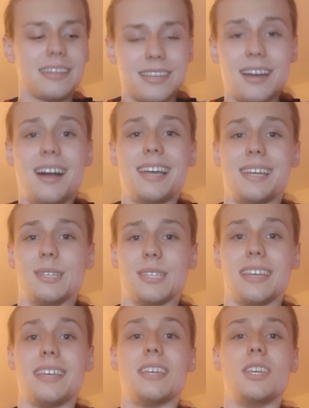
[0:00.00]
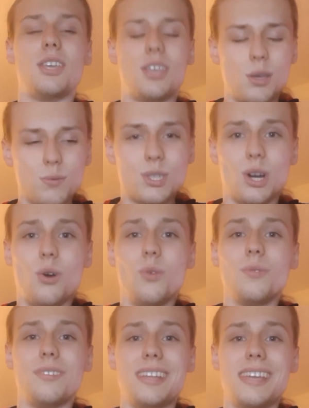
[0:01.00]
Guys, you
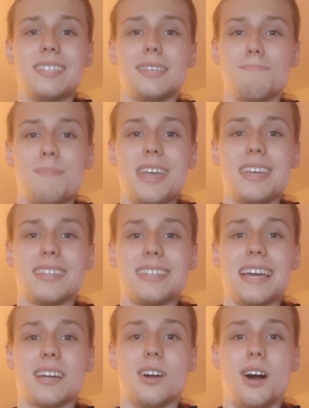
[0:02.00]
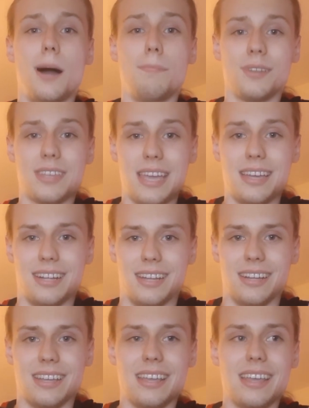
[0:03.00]
don't need to make it that complicated.